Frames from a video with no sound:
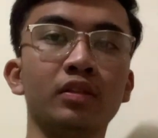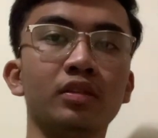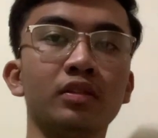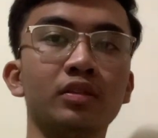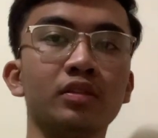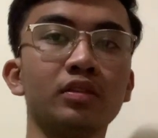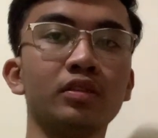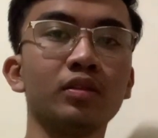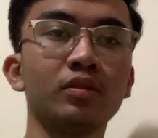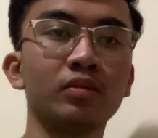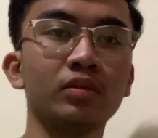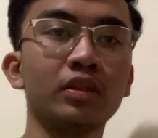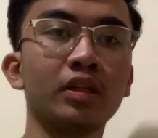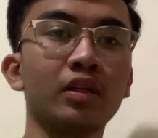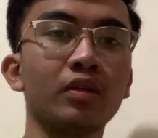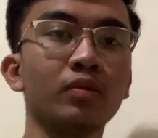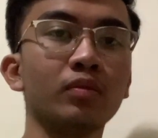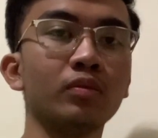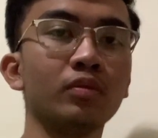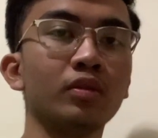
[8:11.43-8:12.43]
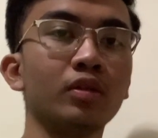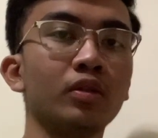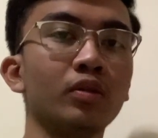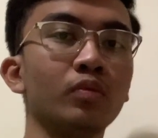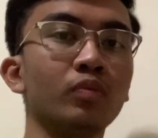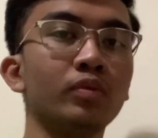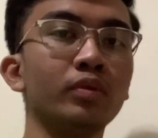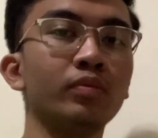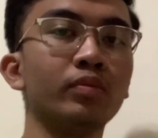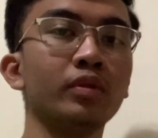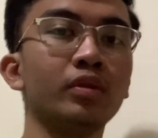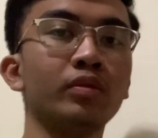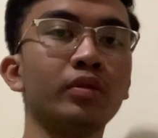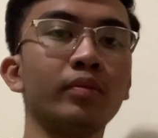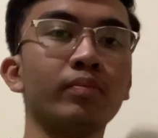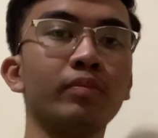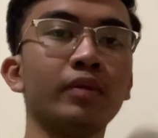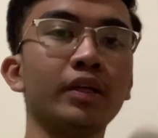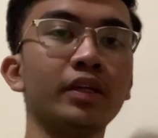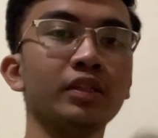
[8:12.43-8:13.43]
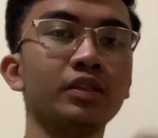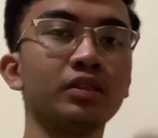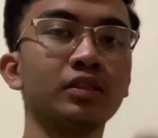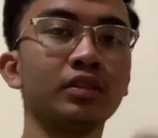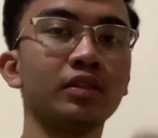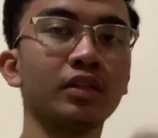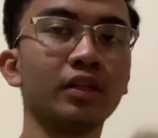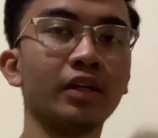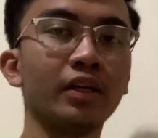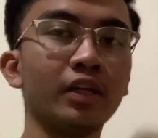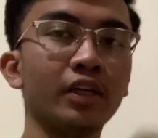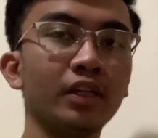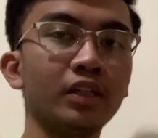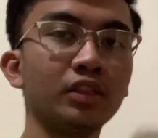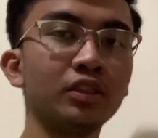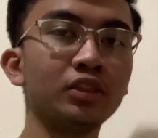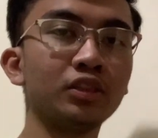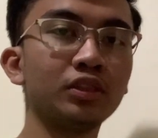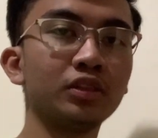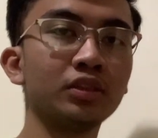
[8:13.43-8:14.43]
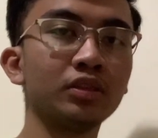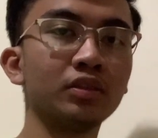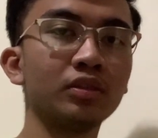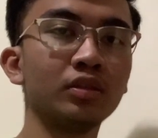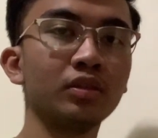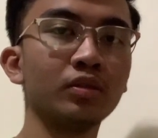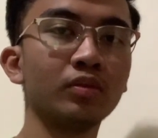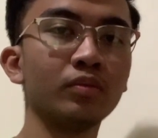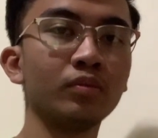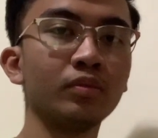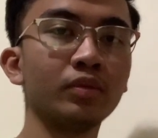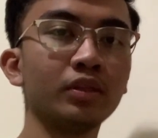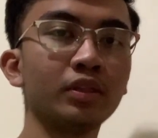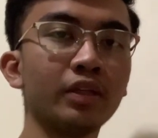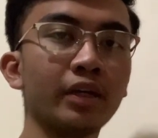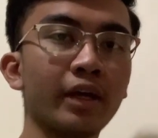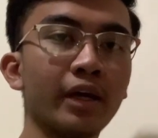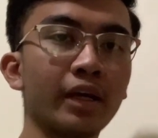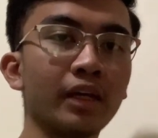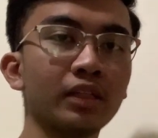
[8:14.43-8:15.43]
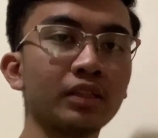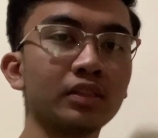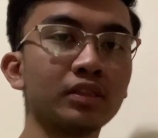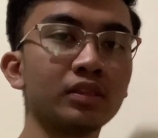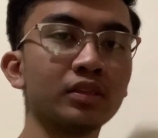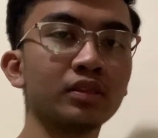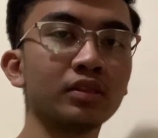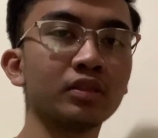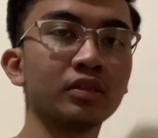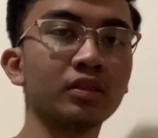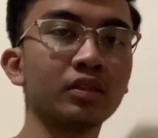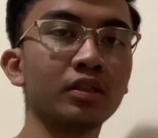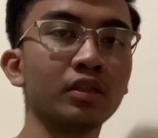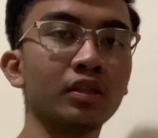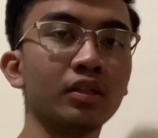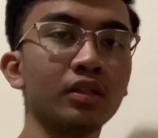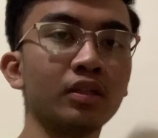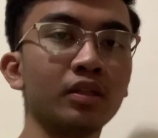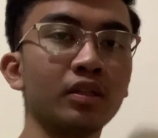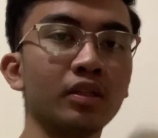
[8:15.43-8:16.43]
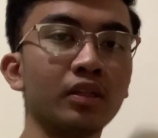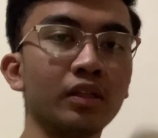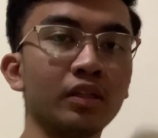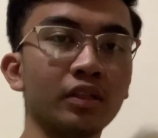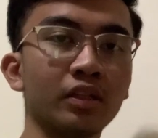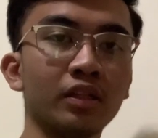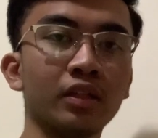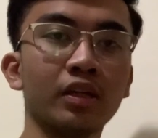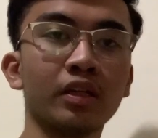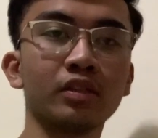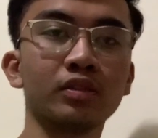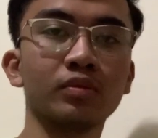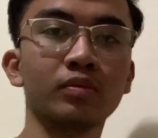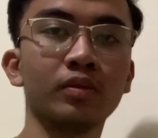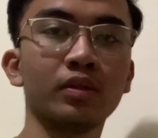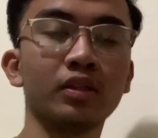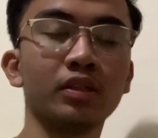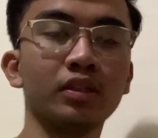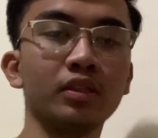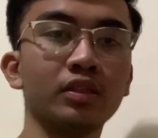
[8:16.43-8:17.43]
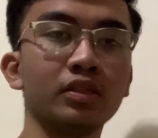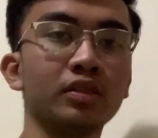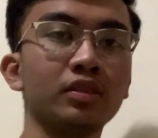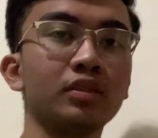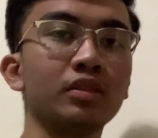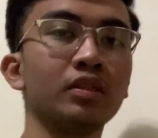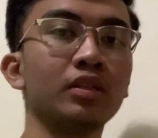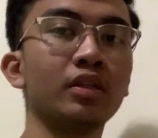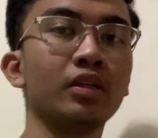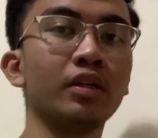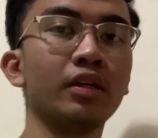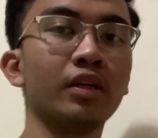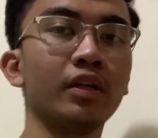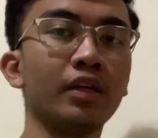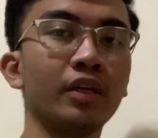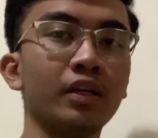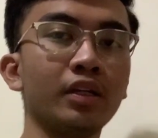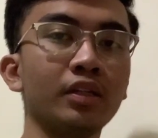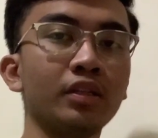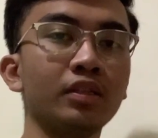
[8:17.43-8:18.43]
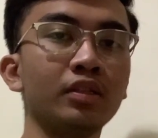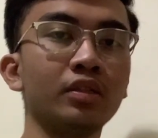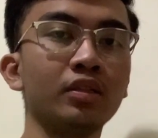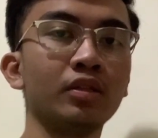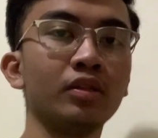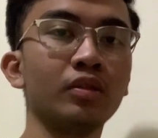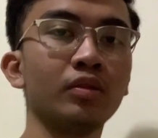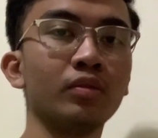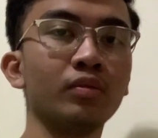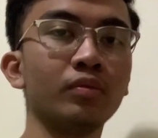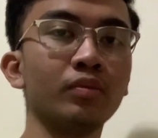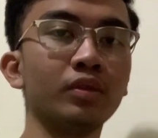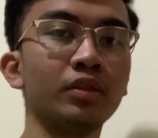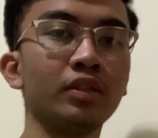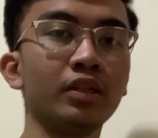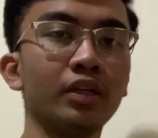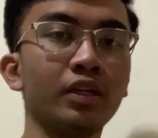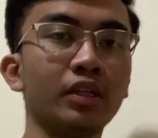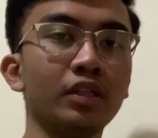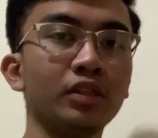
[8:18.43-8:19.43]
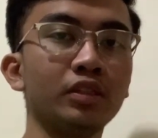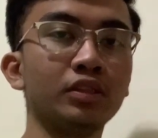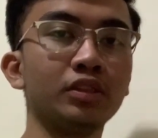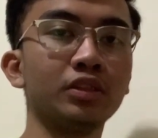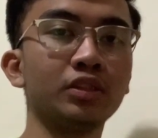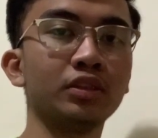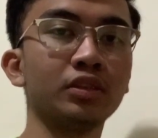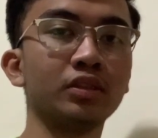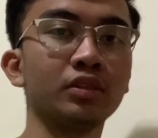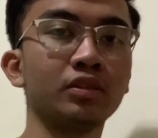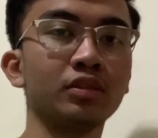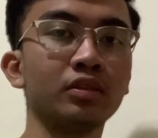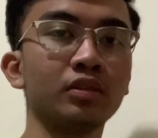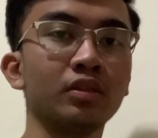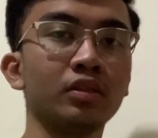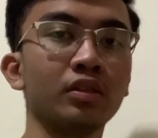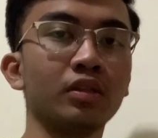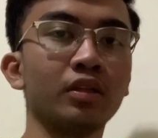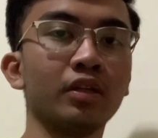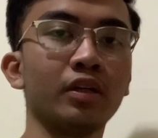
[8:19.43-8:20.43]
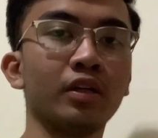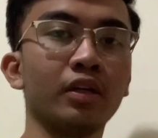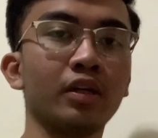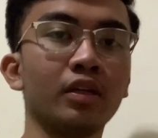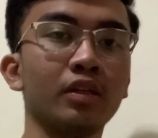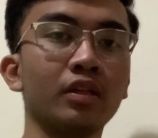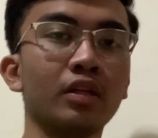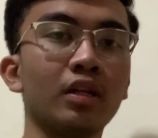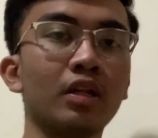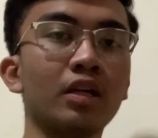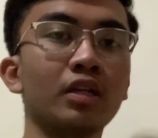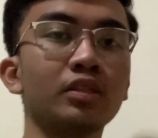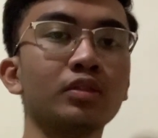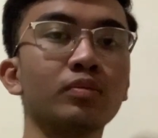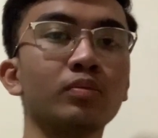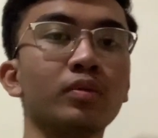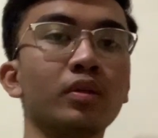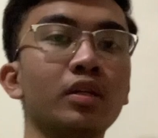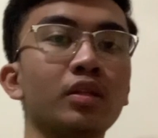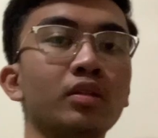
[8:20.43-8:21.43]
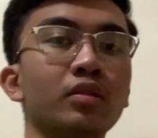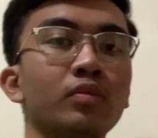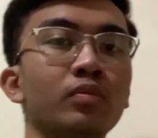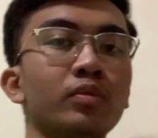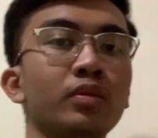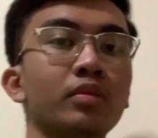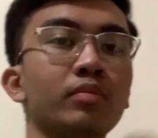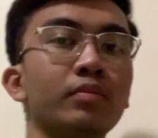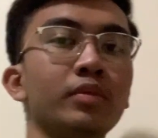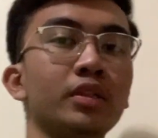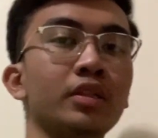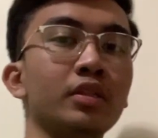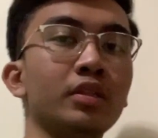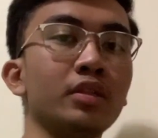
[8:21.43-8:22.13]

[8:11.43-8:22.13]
So now we will replace H with S, and the next one is A with H, and the last one will be